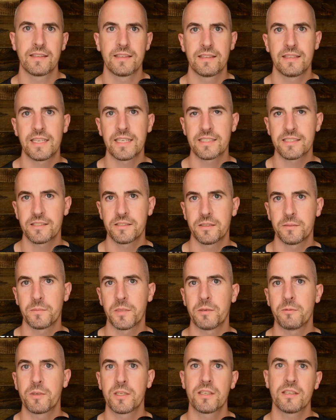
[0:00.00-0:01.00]
Next up,
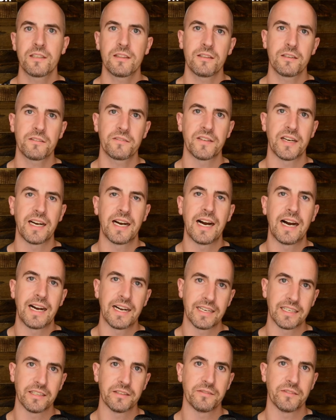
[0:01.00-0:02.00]
we're going to look for
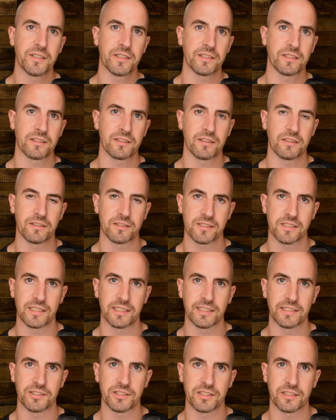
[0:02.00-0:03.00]
higher vertical
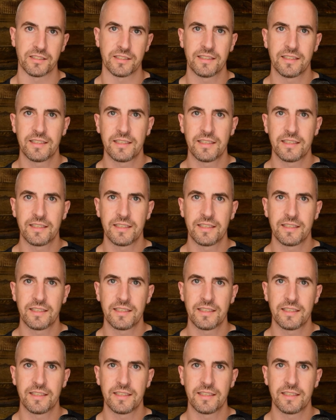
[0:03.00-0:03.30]
oscillation.